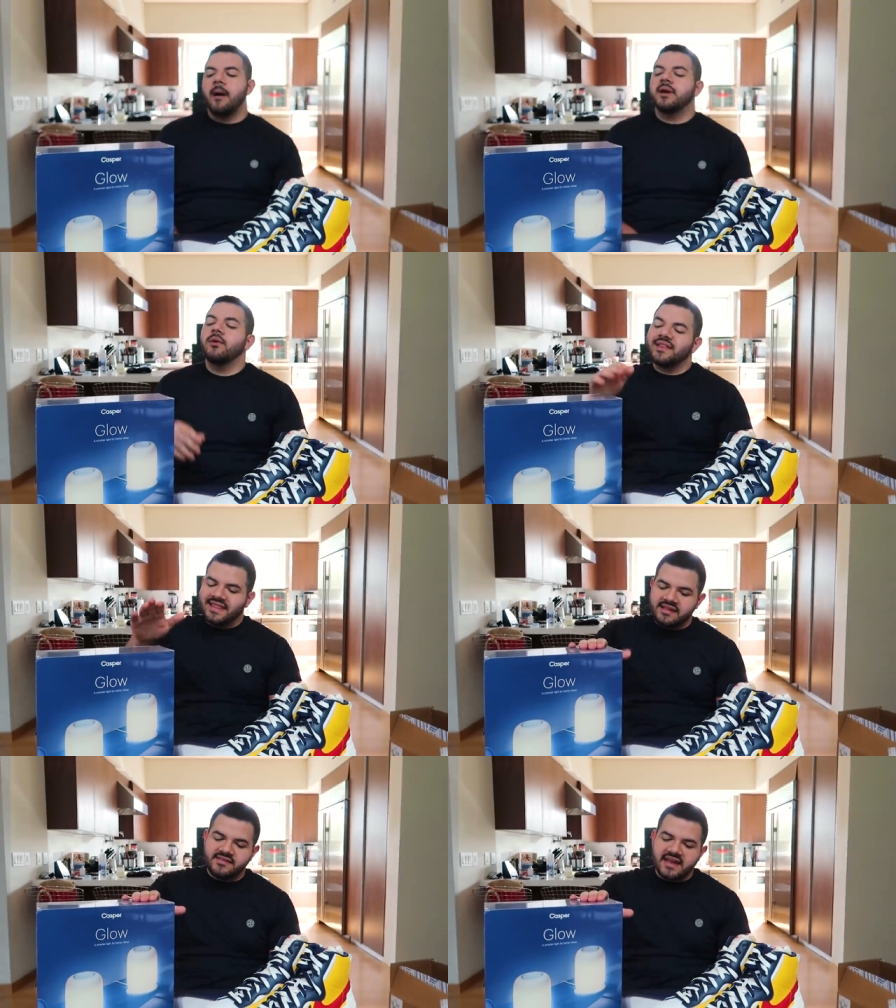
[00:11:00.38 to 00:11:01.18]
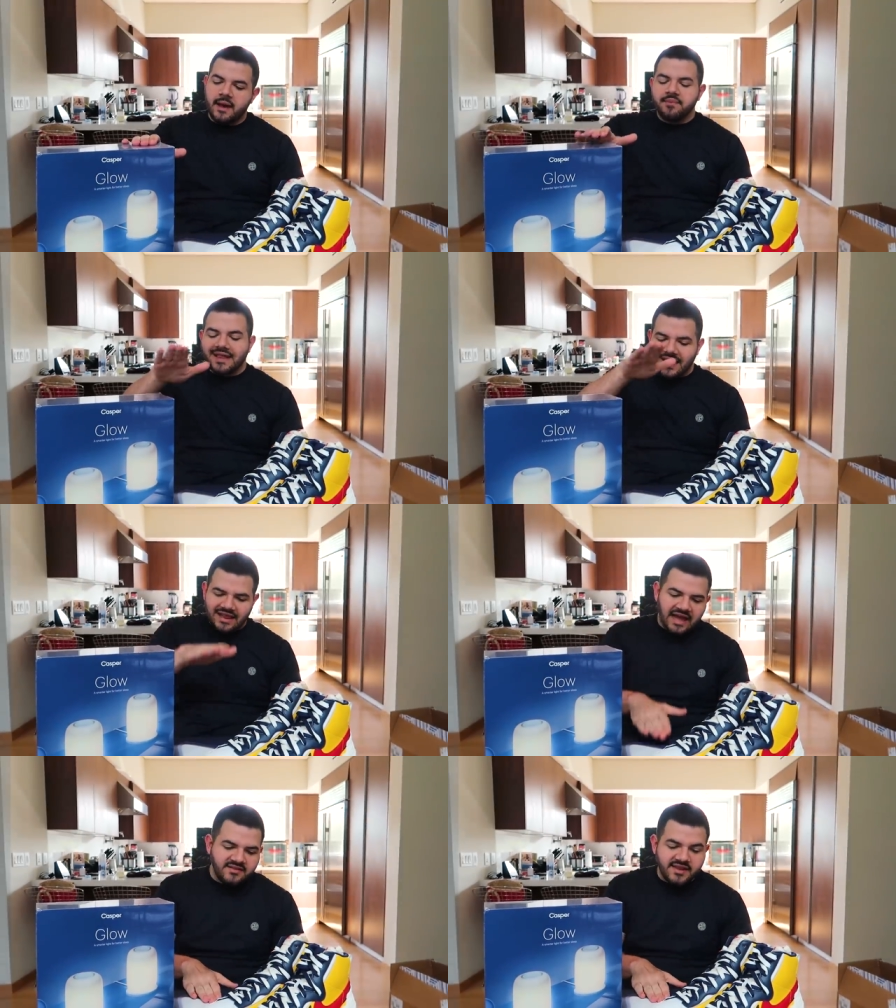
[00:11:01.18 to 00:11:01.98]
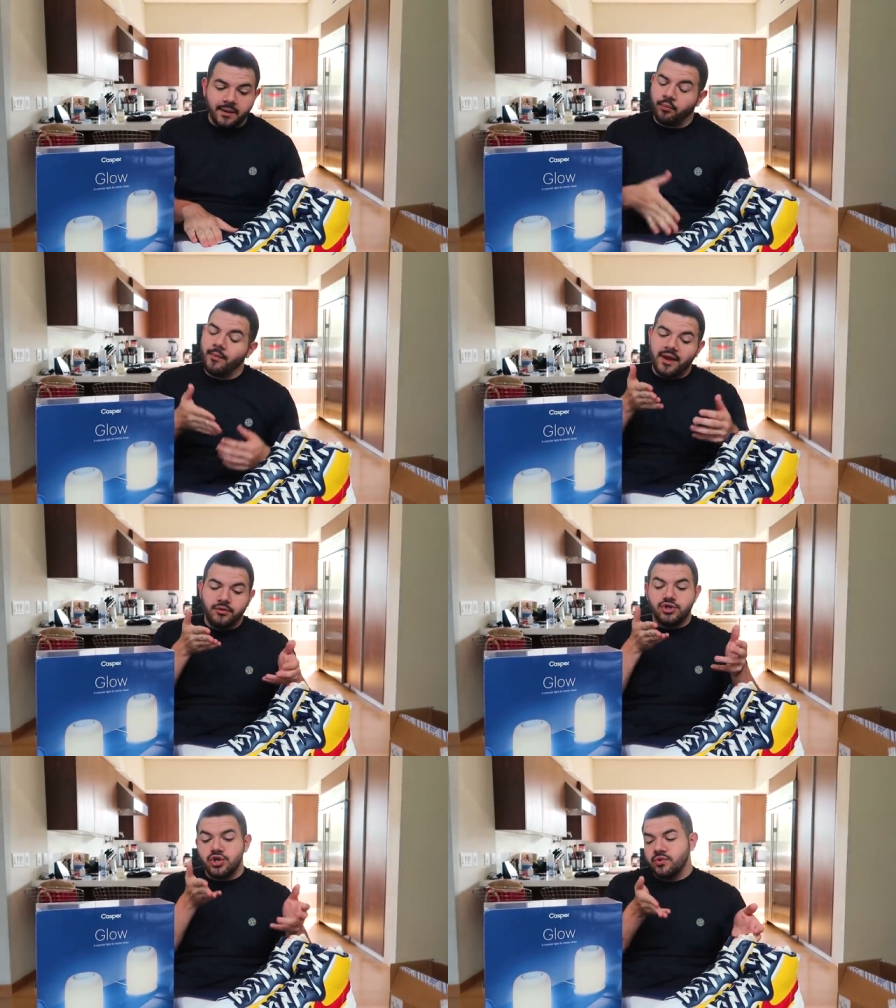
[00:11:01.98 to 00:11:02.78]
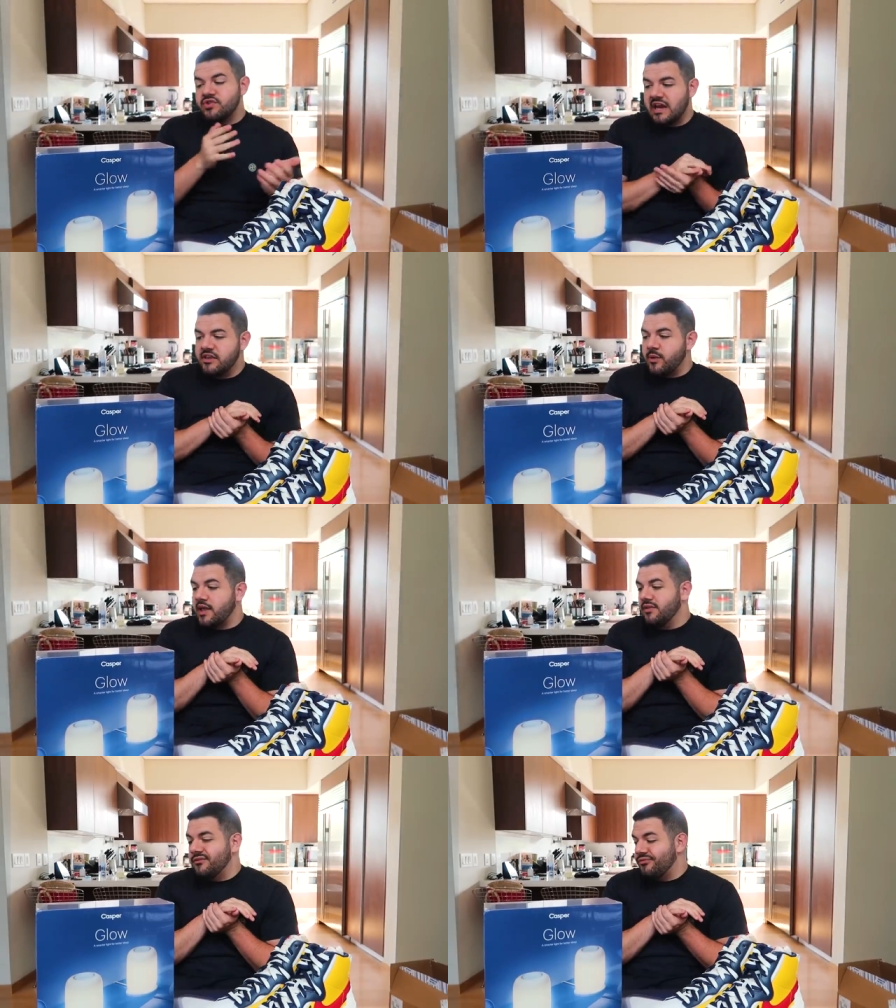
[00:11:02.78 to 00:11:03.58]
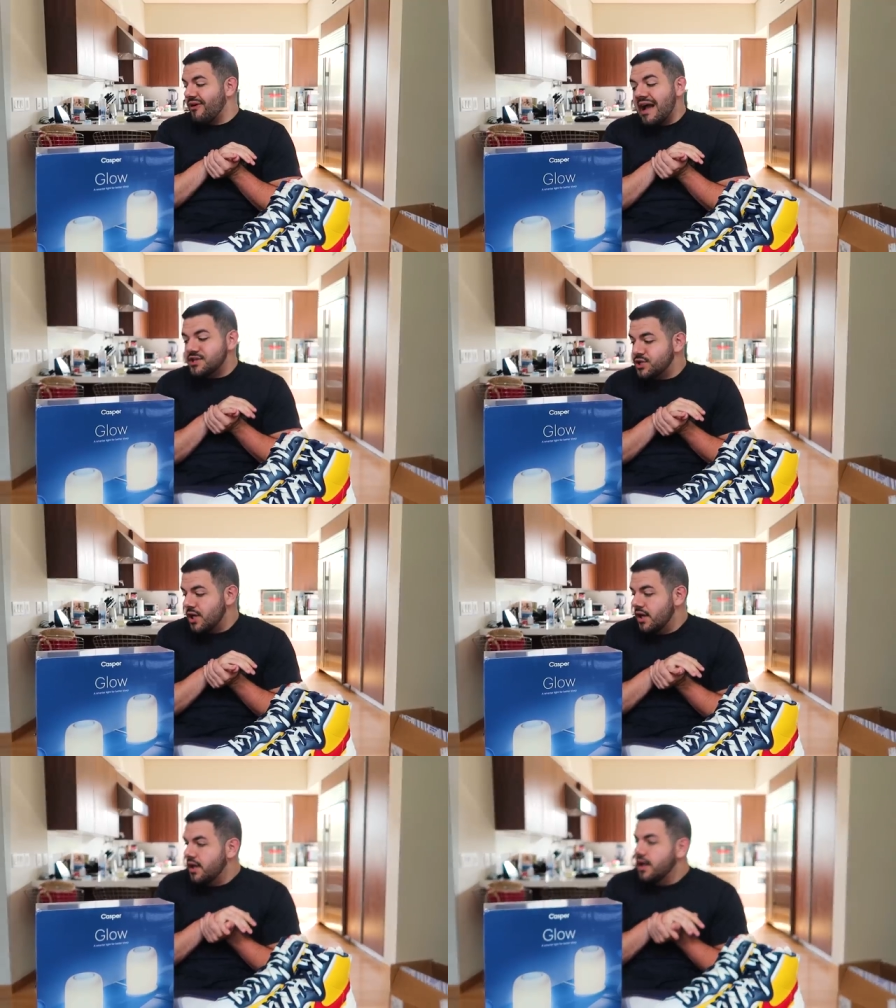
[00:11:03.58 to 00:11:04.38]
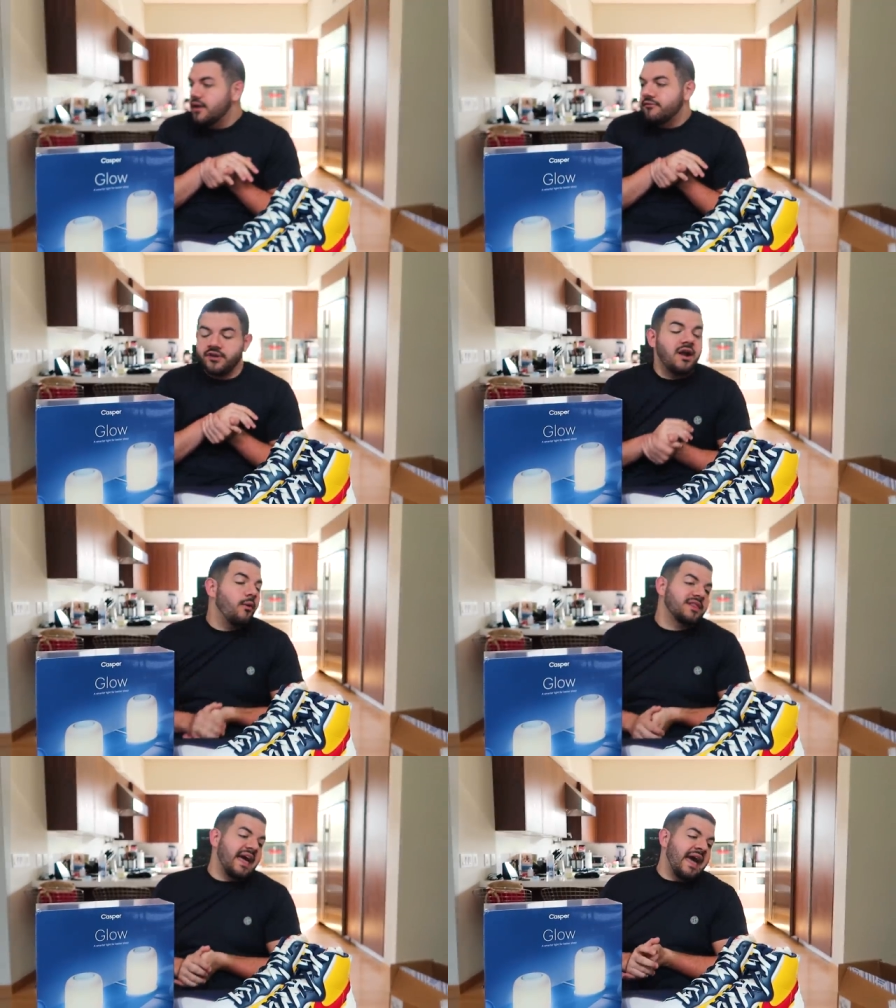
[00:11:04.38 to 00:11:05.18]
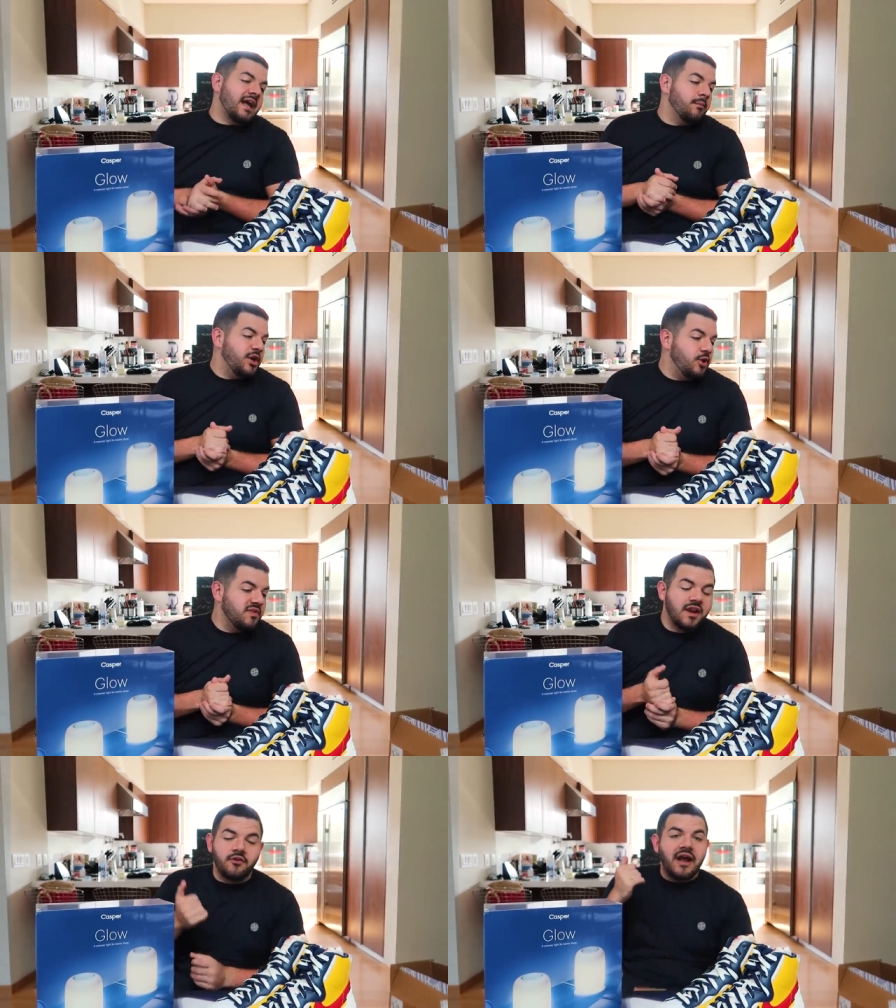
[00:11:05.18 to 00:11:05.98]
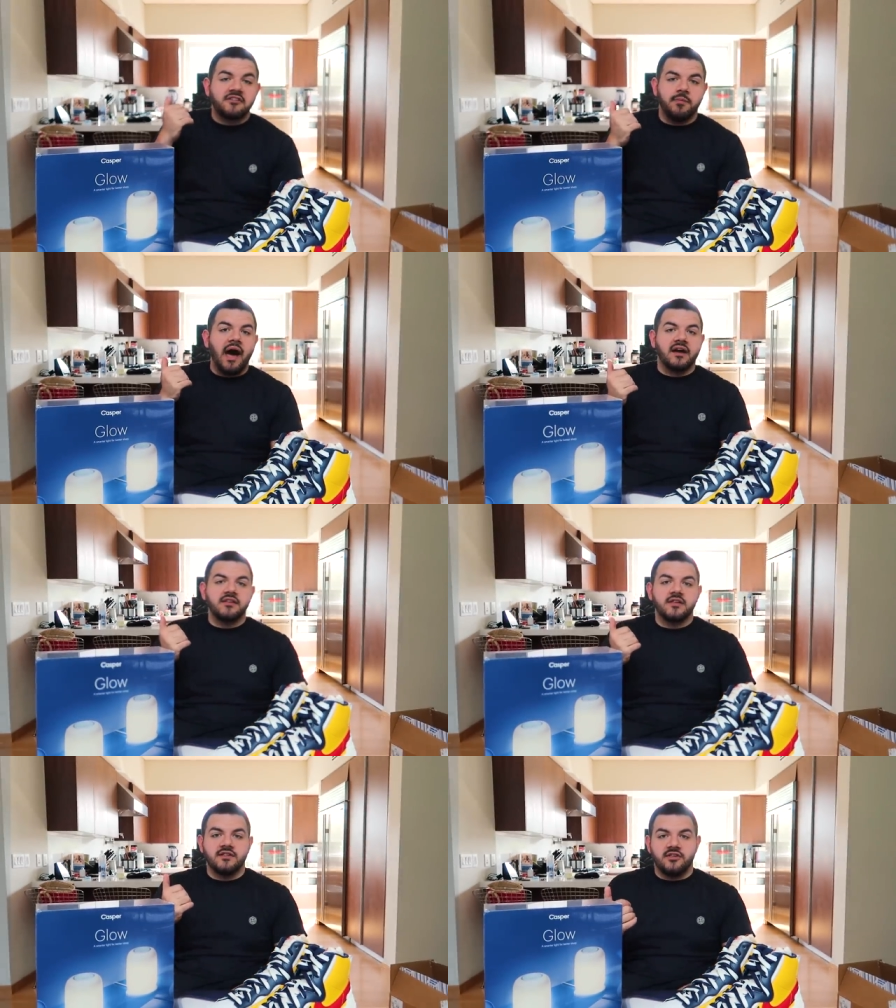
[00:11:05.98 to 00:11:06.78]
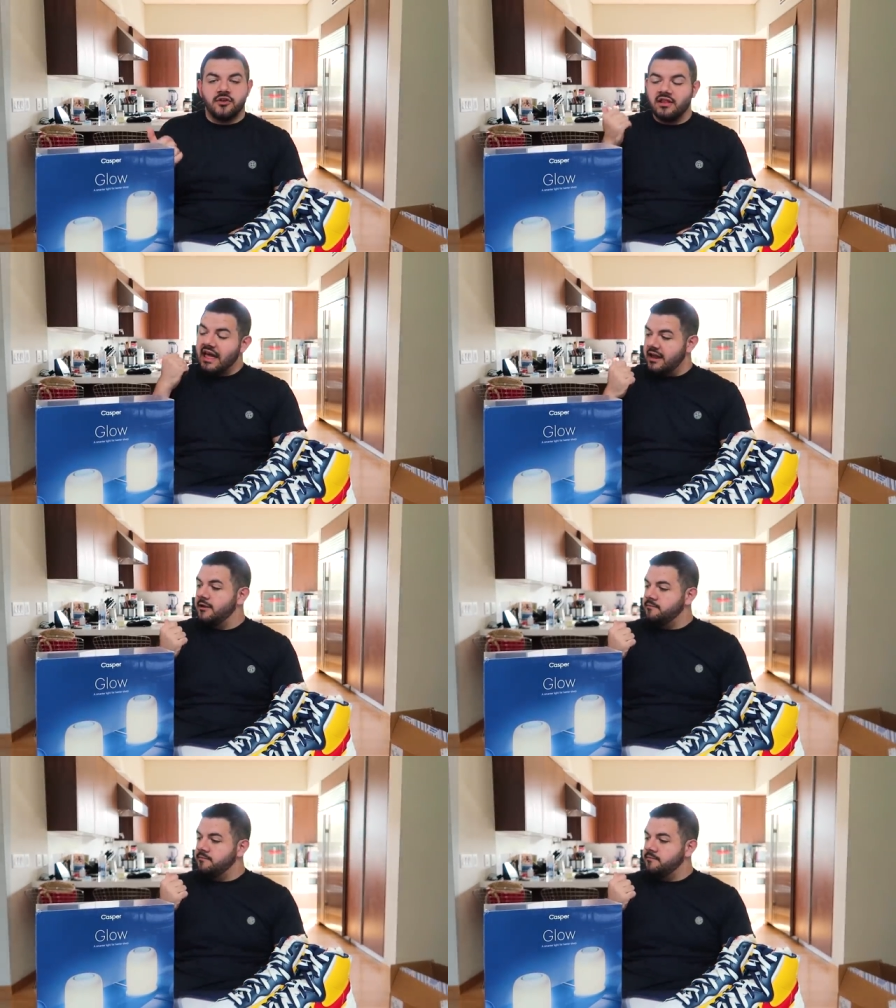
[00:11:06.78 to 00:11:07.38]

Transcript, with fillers: I'm gonna do this setup, get the lights set up, wear my new shoes today so I can look fresh, figure out what the heck I'm gonna do with another Xbox, because these are lit.